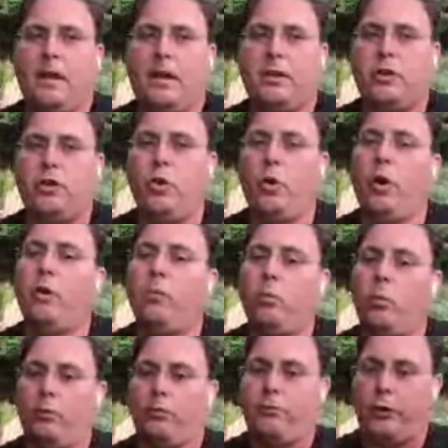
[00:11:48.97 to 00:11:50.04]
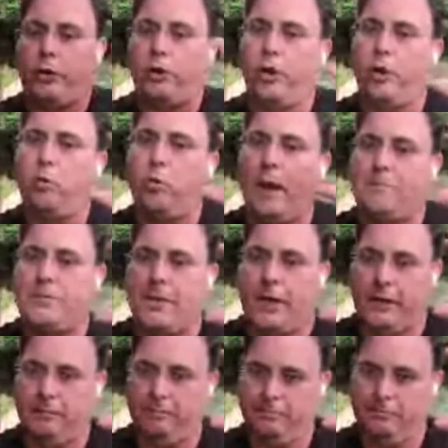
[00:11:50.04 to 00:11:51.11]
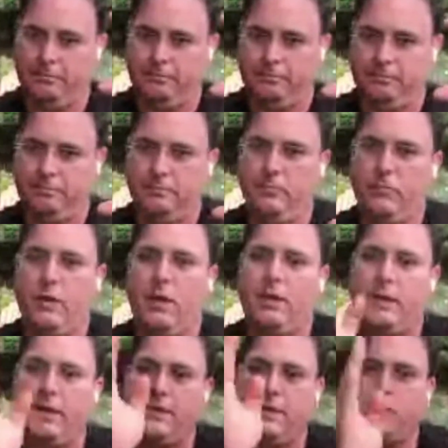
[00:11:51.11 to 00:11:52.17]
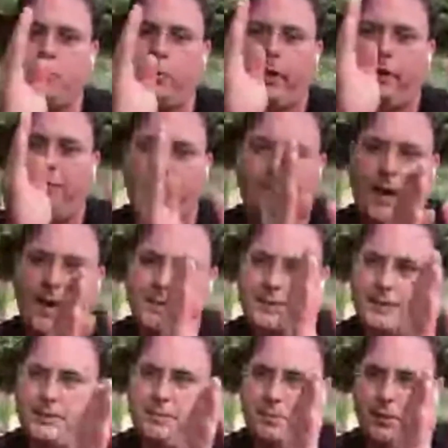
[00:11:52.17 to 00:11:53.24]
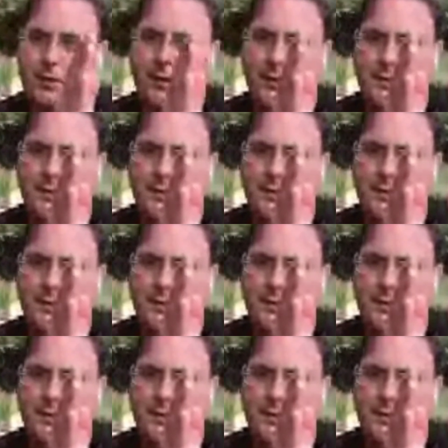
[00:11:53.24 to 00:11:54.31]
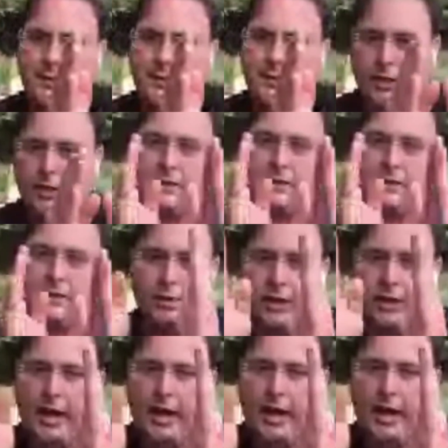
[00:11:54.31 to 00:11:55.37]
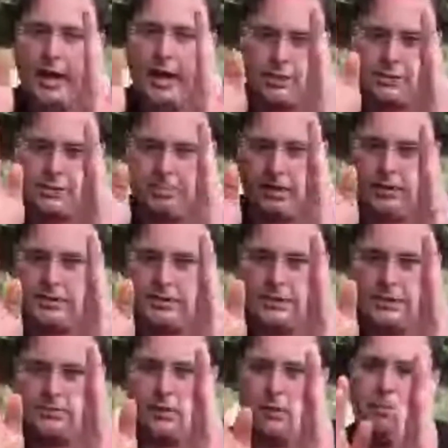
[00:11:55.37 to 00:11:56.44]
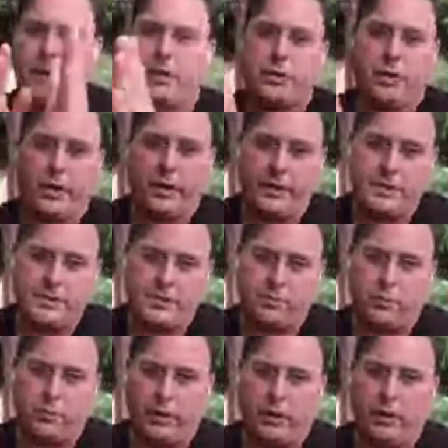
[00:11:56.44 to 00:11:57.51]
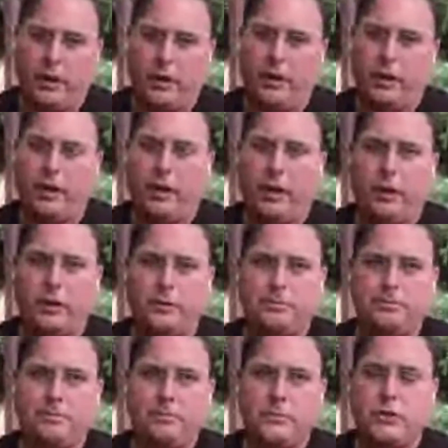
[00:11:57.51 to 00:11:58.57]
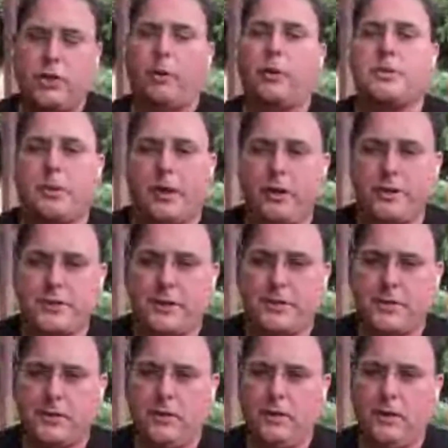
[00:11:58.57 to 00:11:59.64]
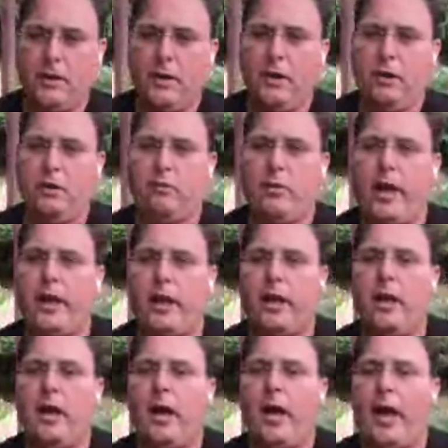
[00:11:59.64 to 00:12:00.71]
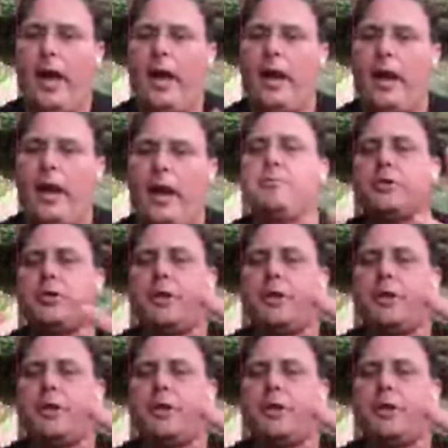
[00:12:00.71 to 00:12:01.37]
for your website, this is what a fast experience is for this metric. This is what an average experience is for a metric. And this is what a slow experience is, right? And I'm just going to